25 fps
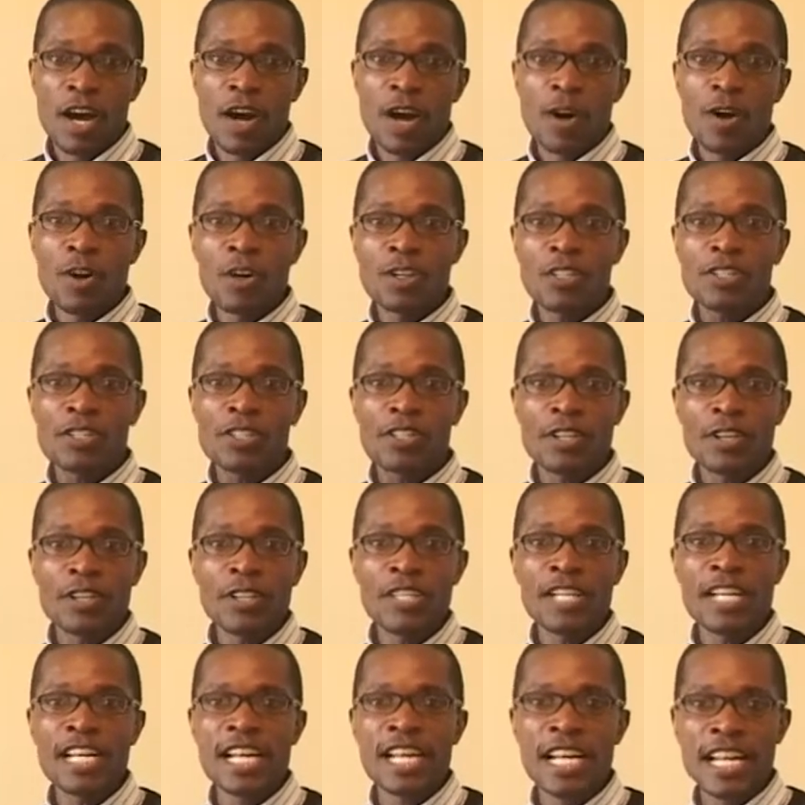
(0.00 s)

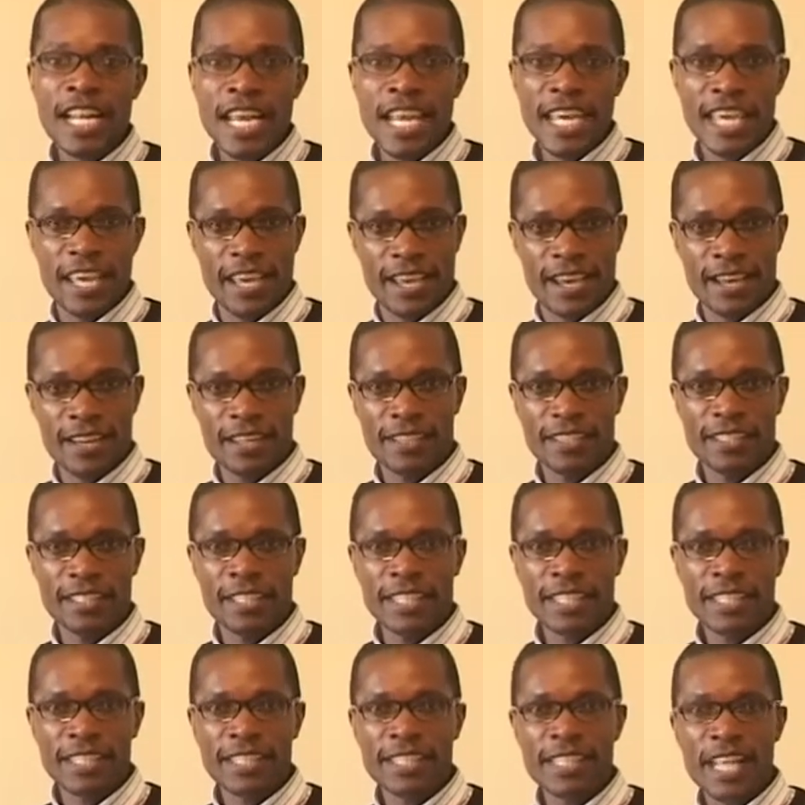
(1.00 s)
Ozone layer
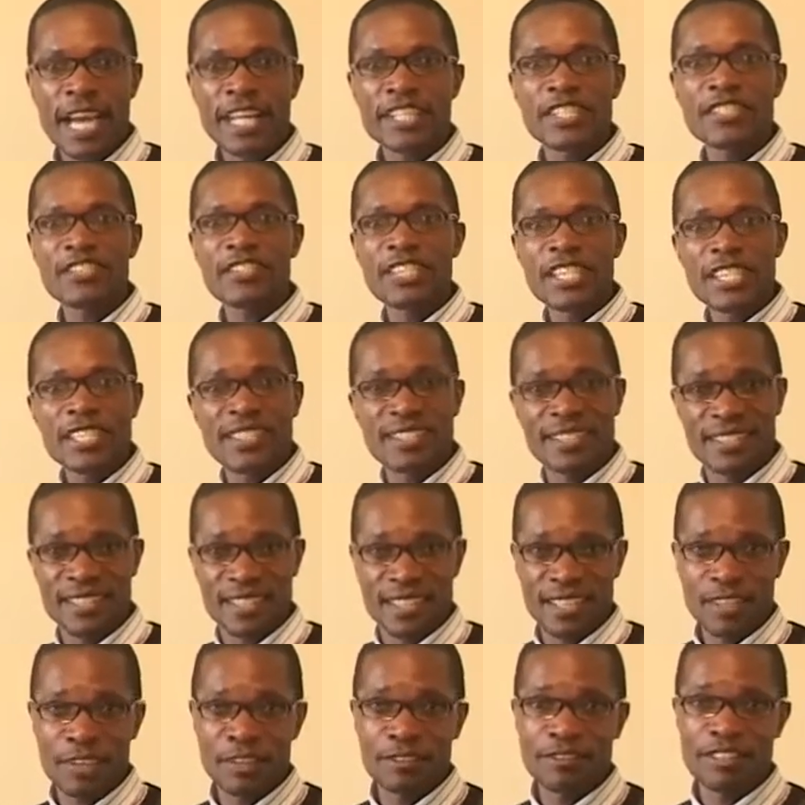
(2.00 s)
is at
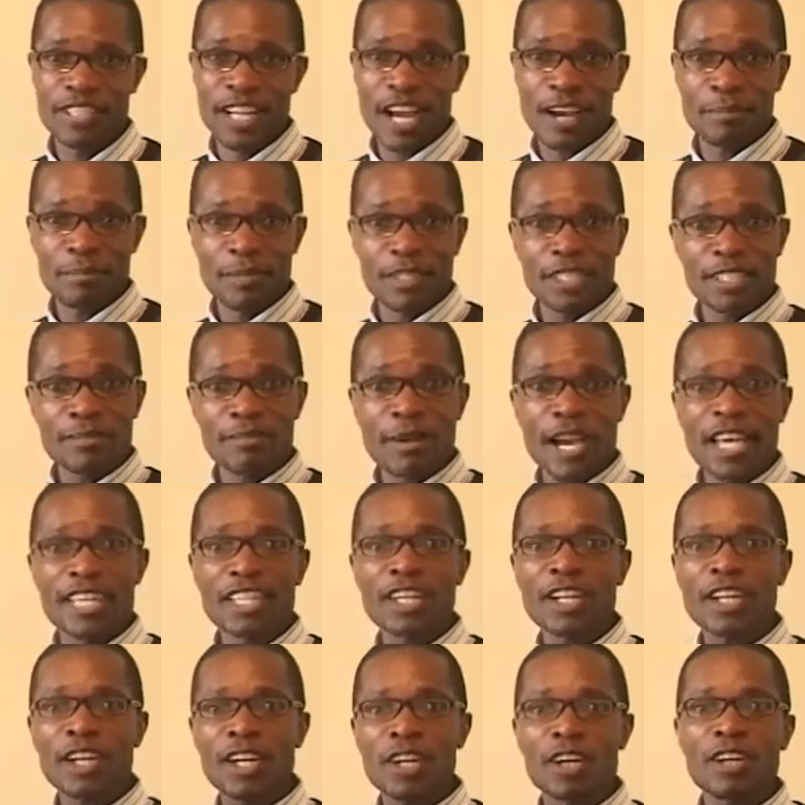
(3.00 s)
risk of damage by
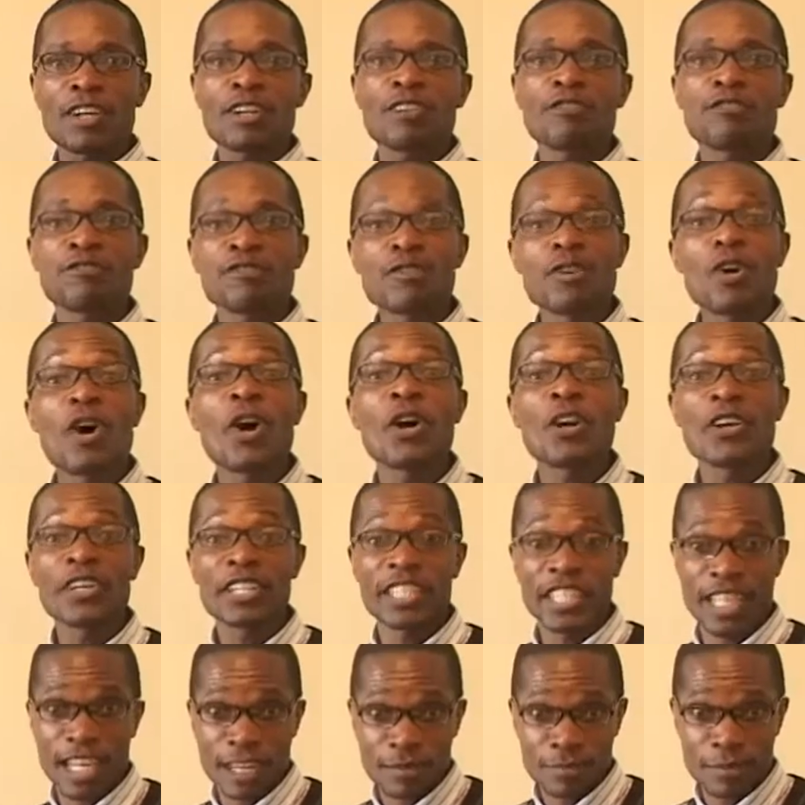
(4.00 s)

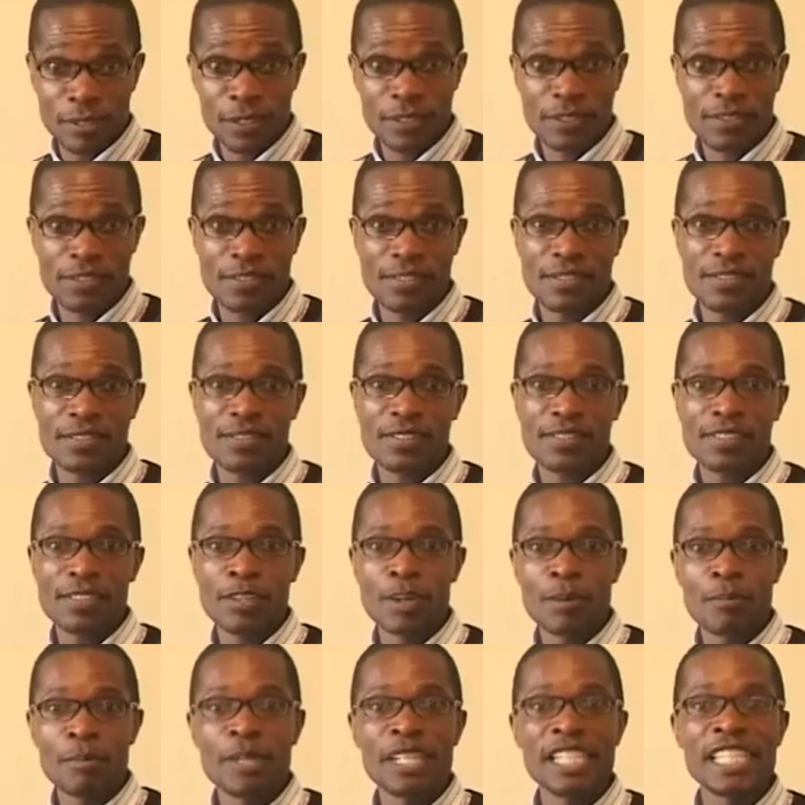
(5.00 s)
chlorofluorocarbons,
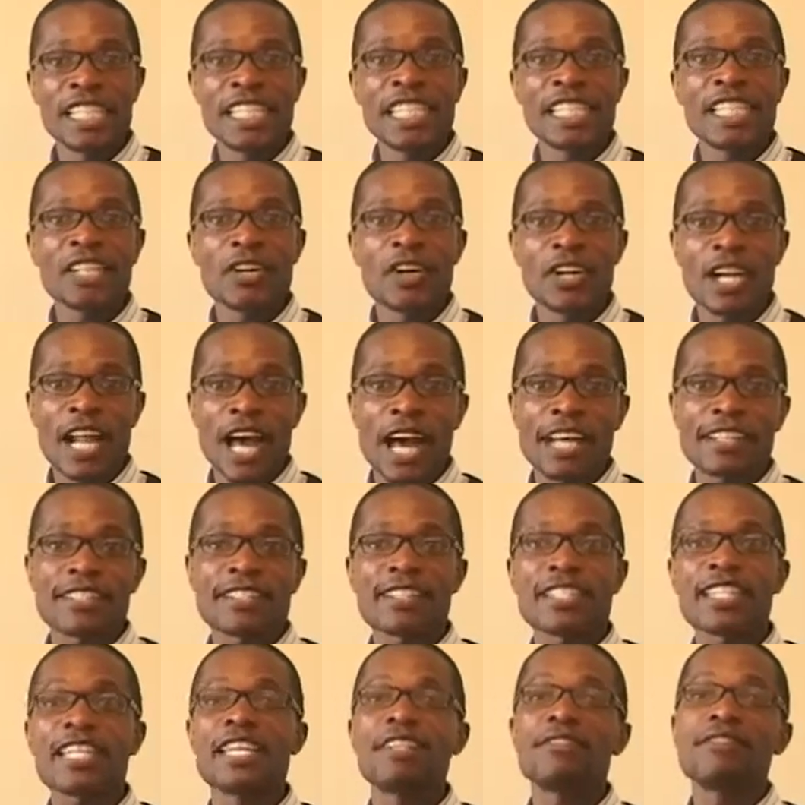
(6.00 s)
commonly known
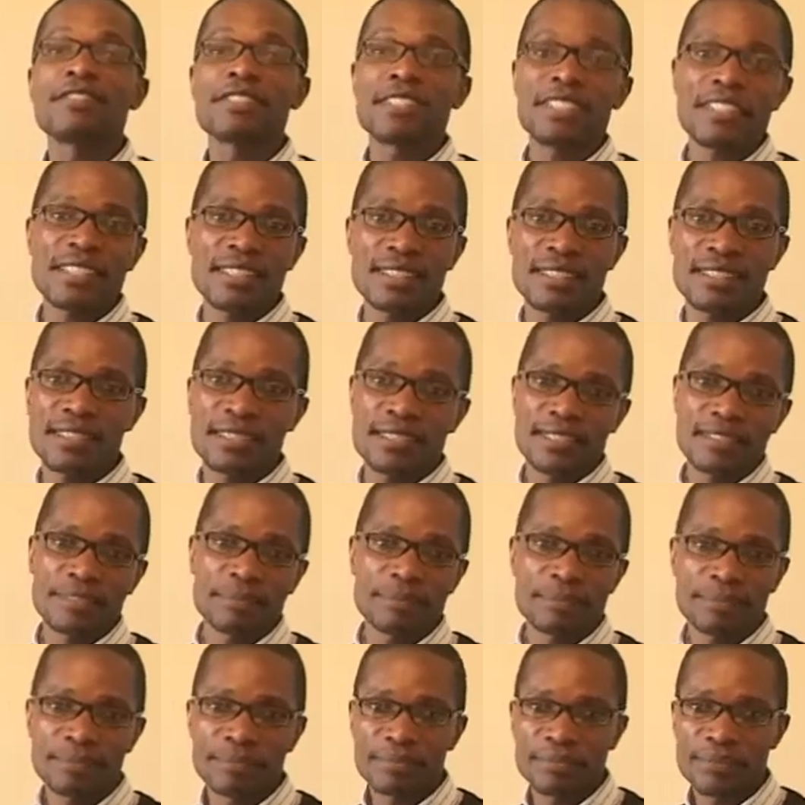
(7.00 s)
as CFCs.
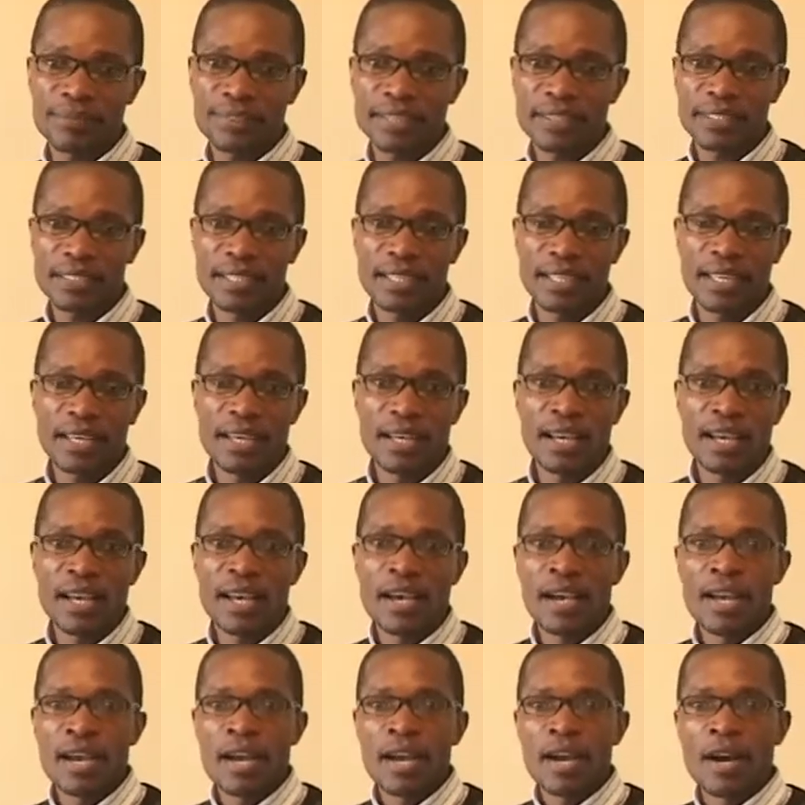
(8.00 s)

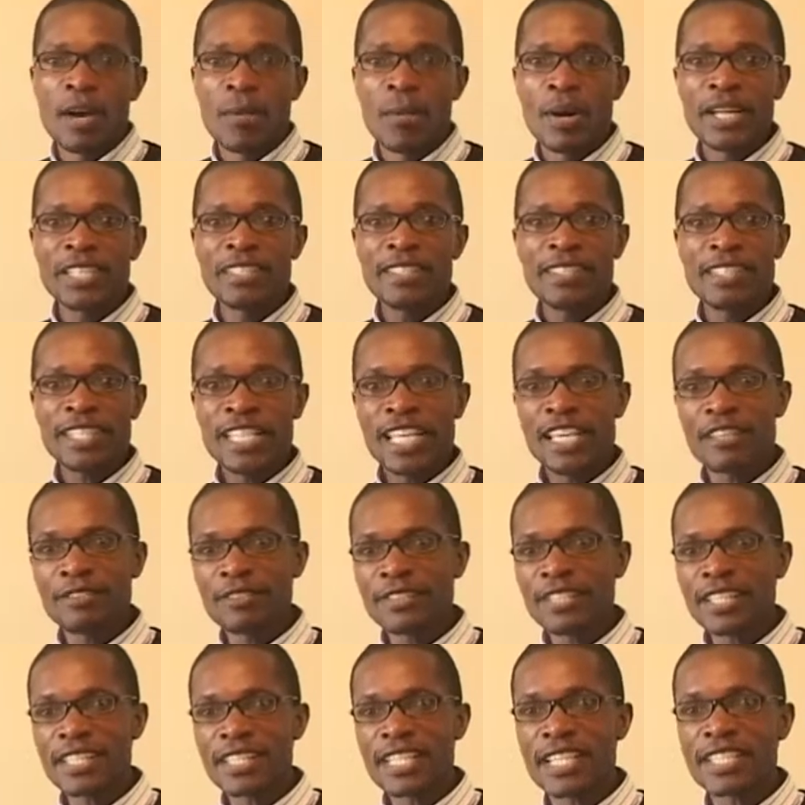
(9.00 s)
When
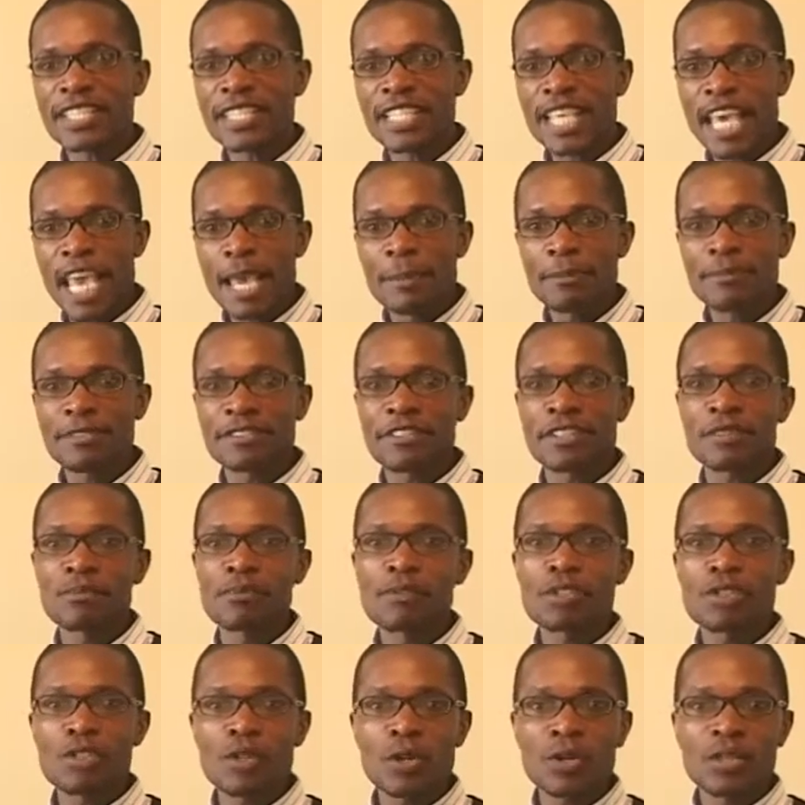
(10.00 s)
CFCs escape from
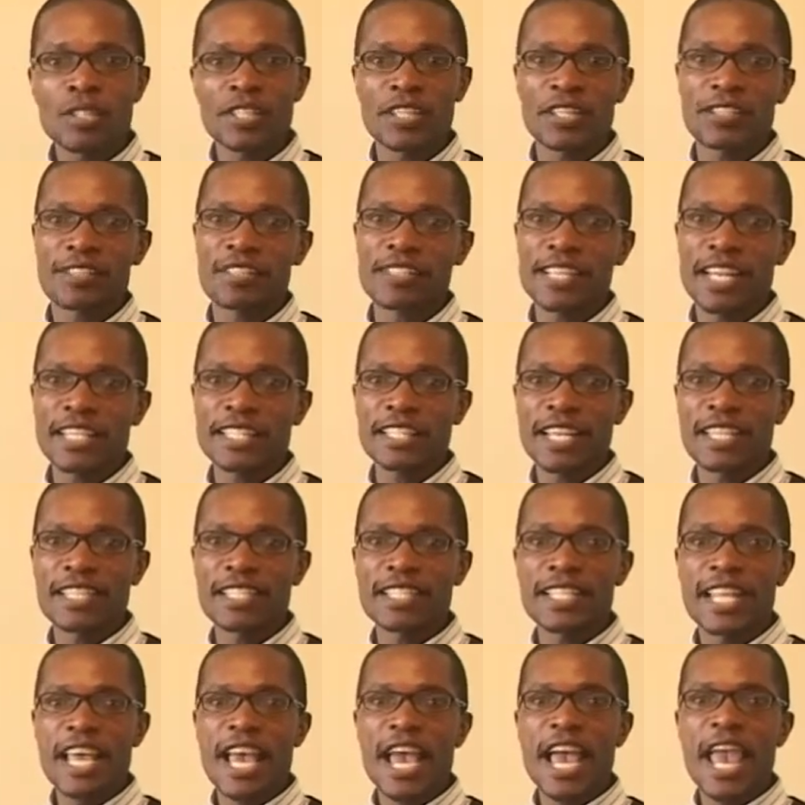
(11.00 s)
sources such
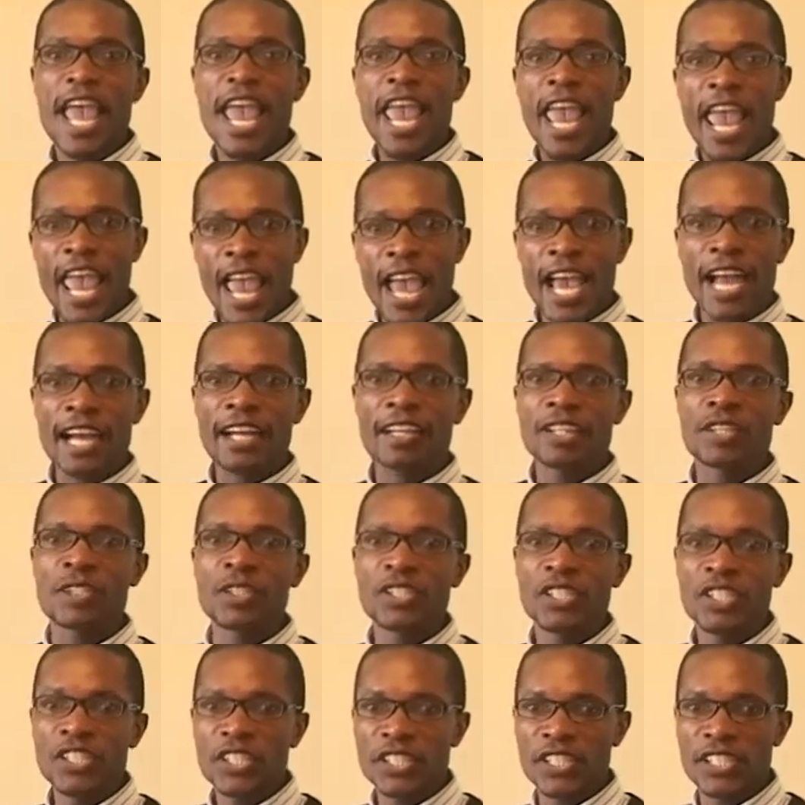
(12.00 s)
as the air
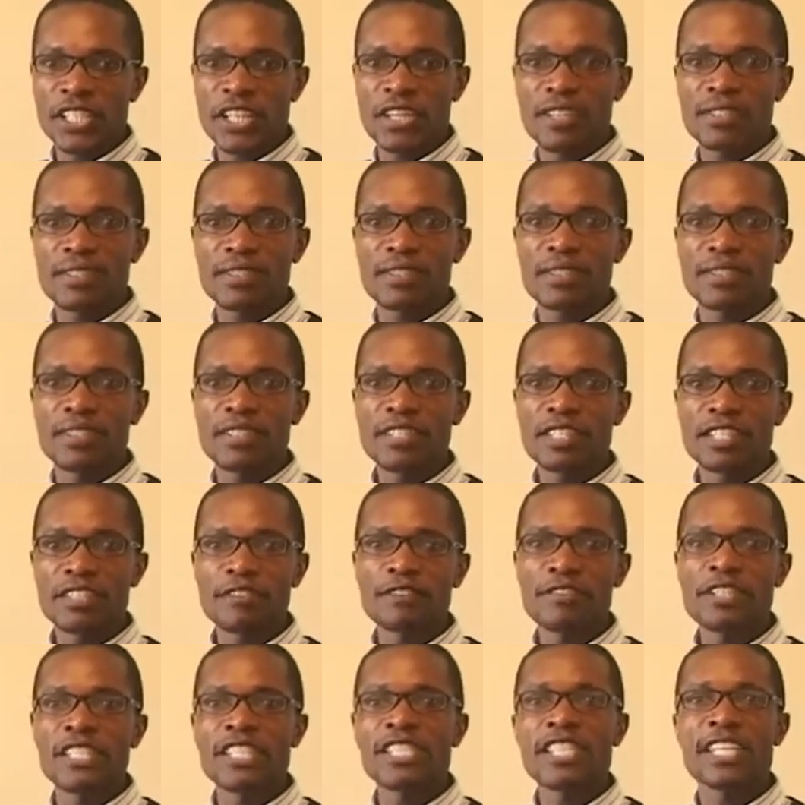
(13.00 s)
conditioners,
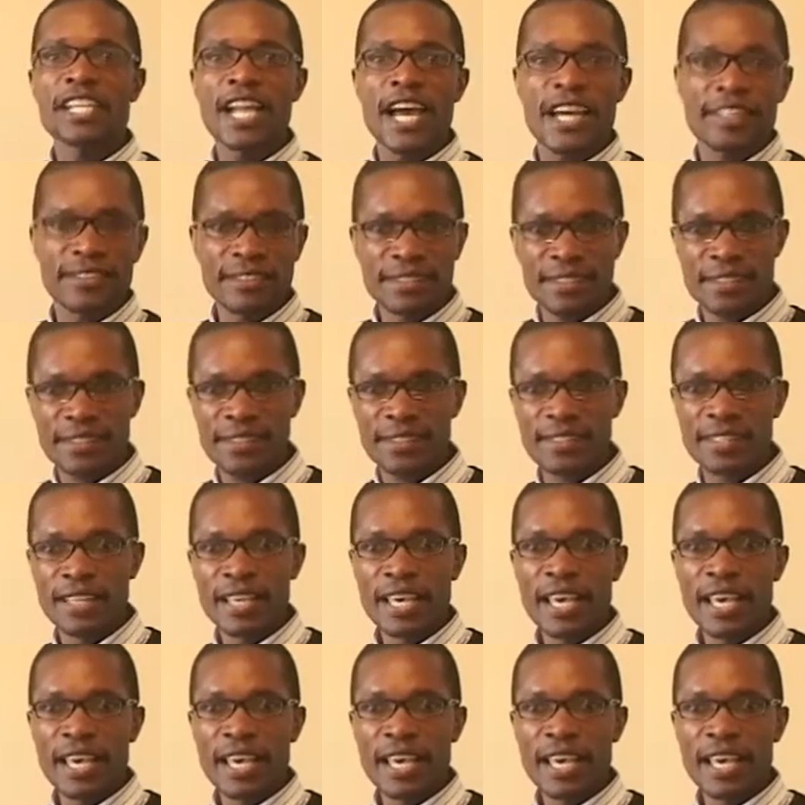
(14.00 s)
refrigerants,